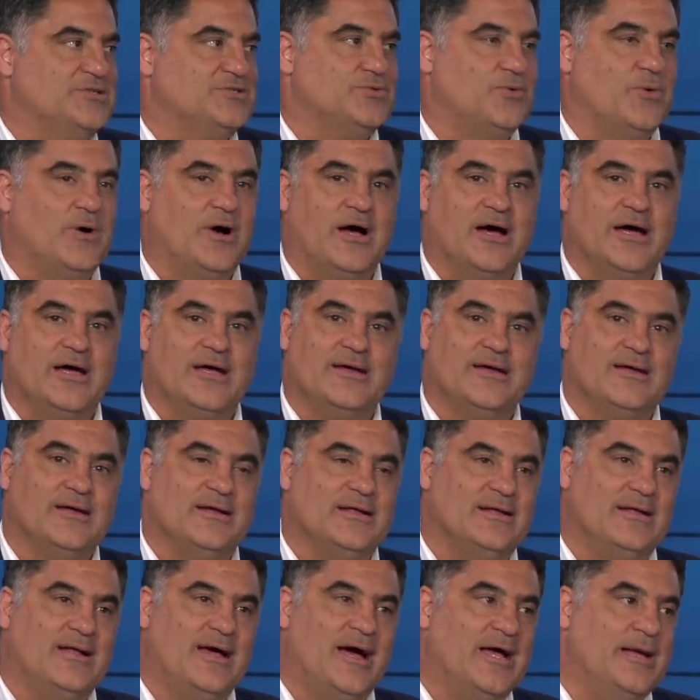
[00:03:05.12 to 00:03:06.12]
why
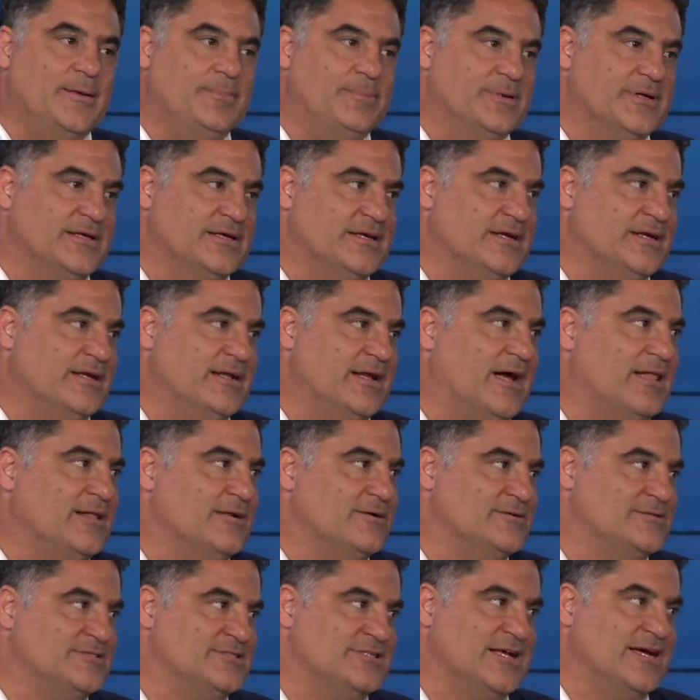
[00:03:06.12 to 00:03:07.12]
$9 billion
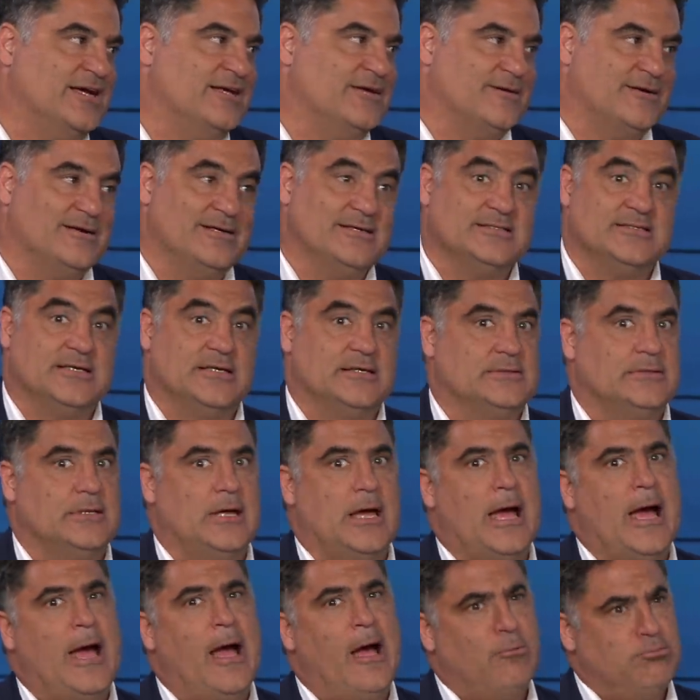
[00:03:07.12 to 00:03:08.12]
later, he's like,
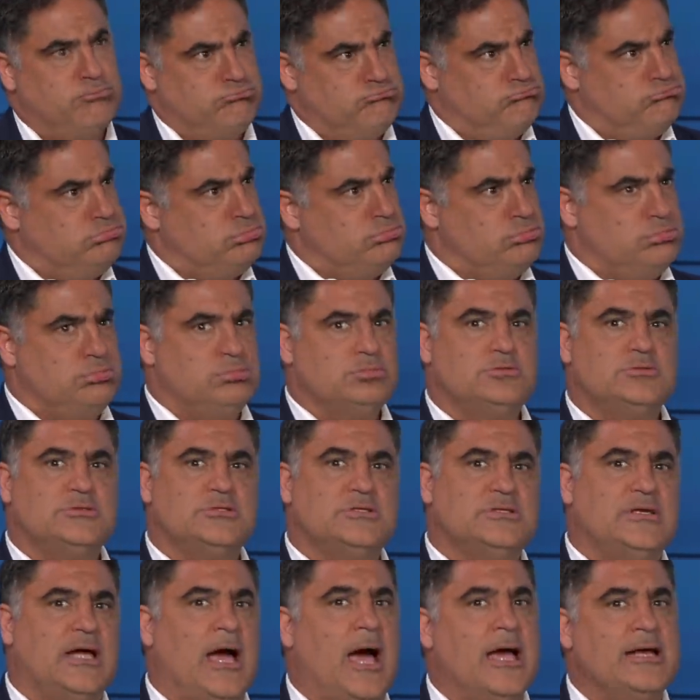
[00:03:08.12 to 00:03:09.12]
ah,
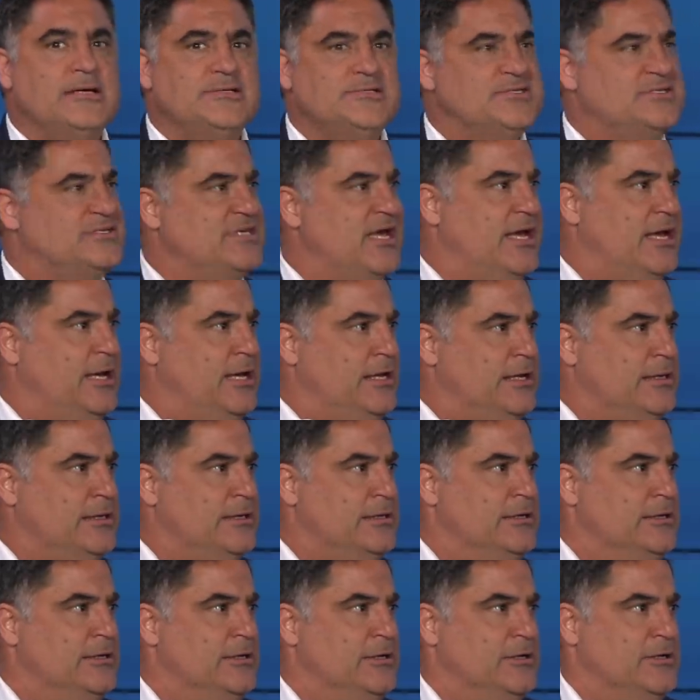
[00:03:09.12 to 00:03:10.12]
did I say
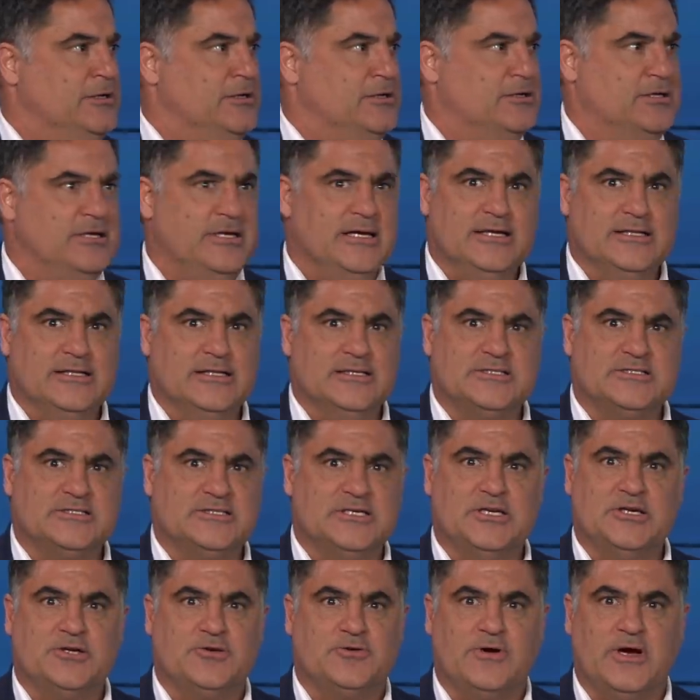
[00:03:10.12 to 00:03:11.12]

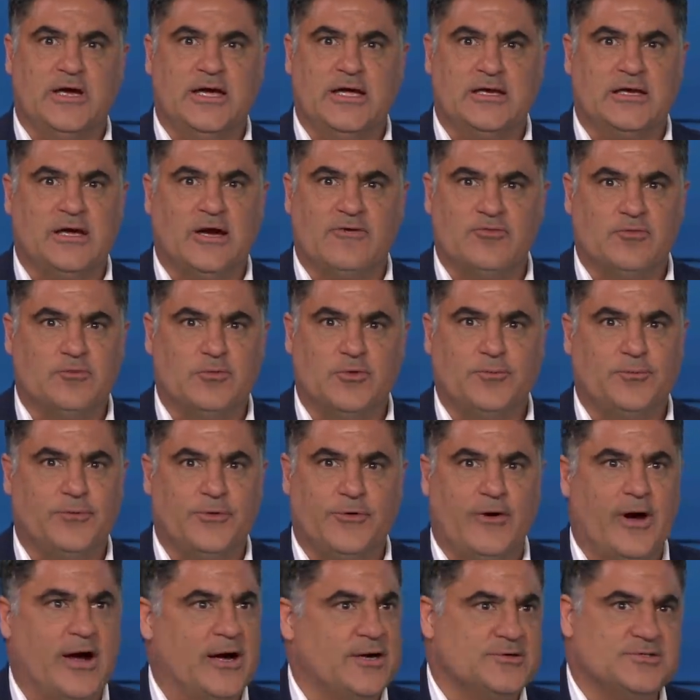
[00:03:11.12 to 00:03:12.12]
needlessly create government
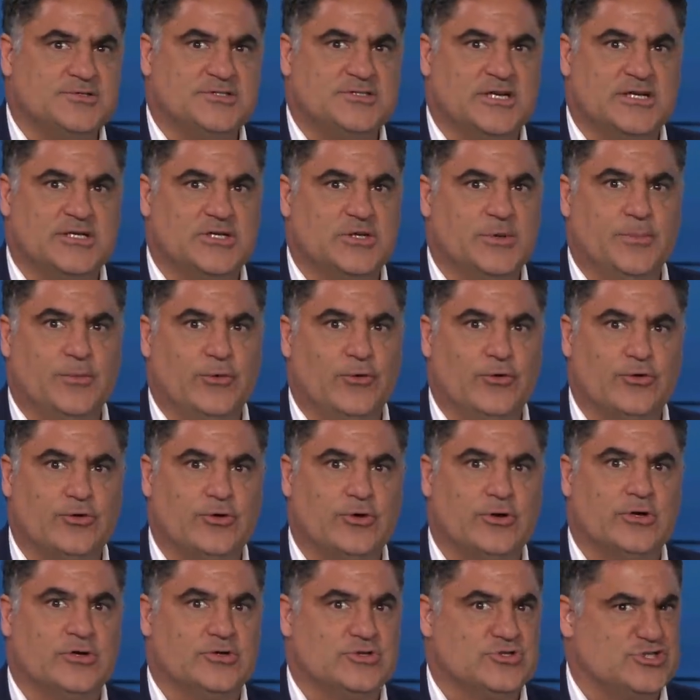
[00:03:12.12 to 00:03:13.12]
bureaucracy at the
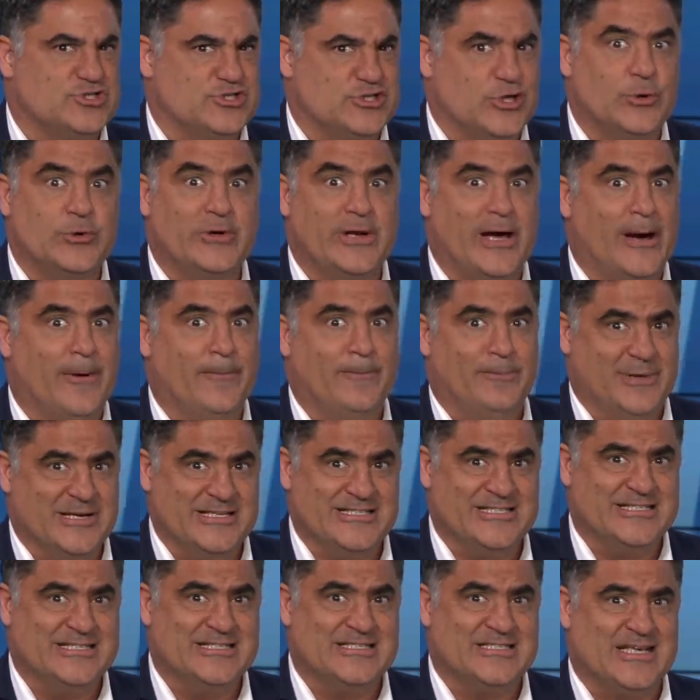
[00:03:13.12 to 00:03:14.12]
border, slow down
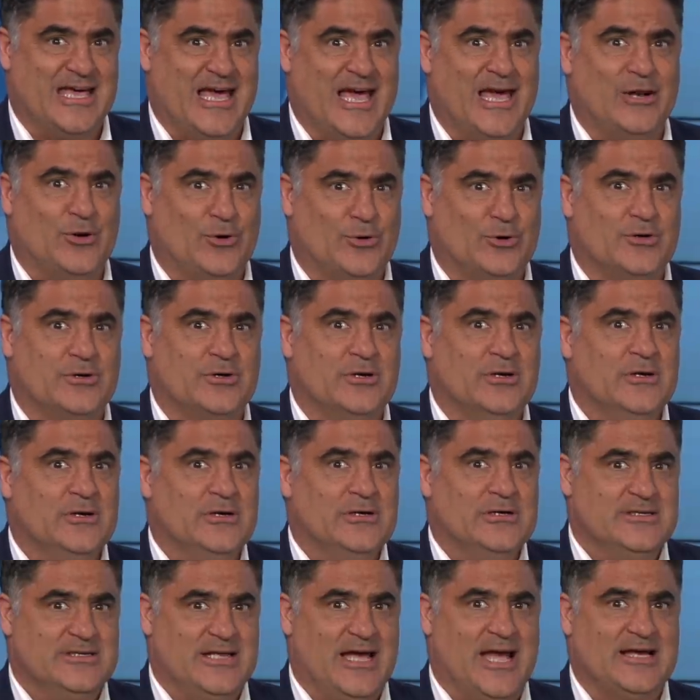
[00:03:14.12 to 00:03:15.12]
business, and hurt
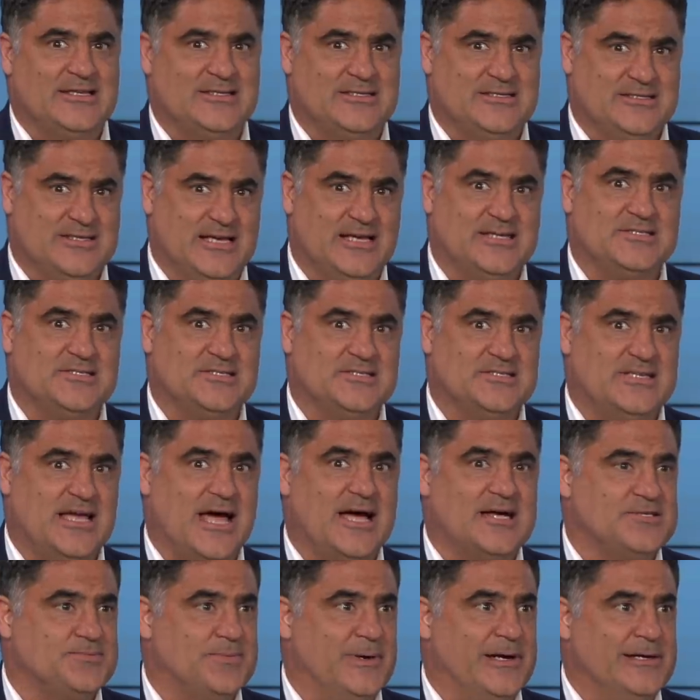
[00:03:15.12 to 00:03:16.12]
tax, Texas
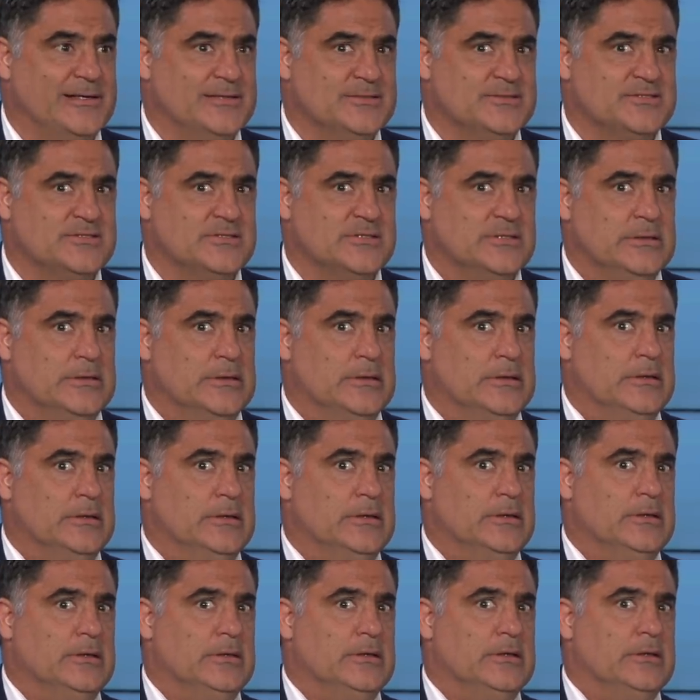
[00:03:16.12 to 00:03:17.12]
taxpayers?
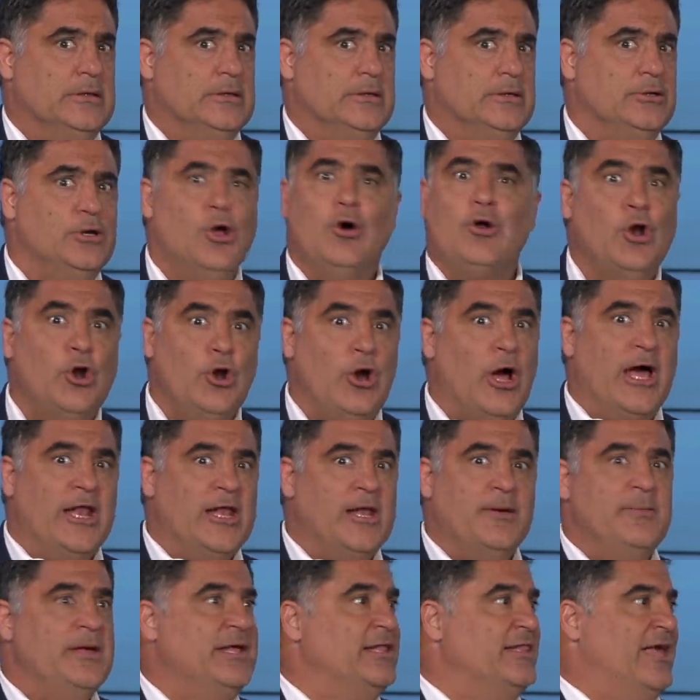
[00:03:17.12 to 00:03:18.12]
No, no, no, I
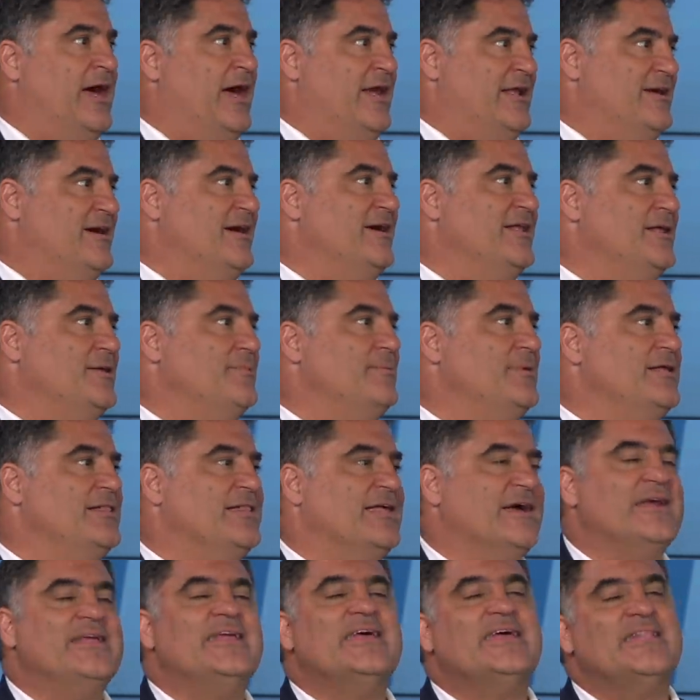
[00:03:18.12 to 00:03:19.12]
didn't mean that. I didn't mean
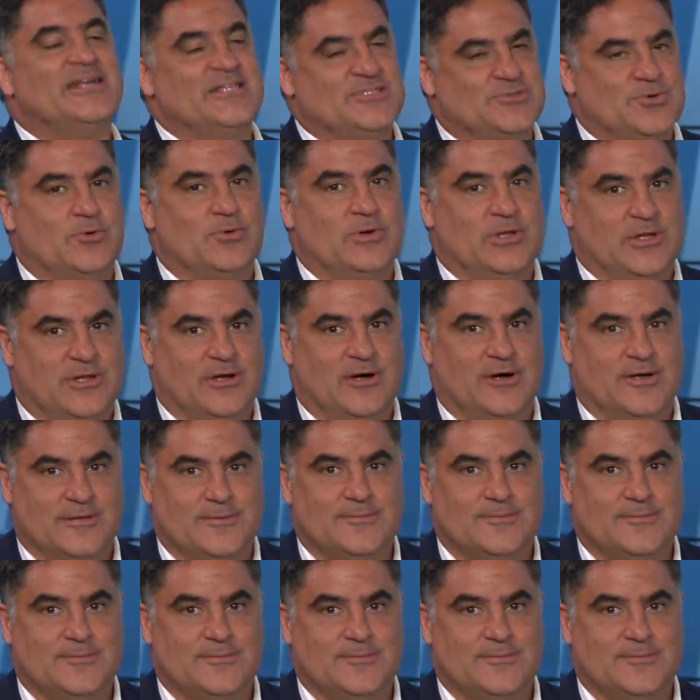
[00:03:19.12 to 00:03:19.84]
that. Yeah, that's what we thought.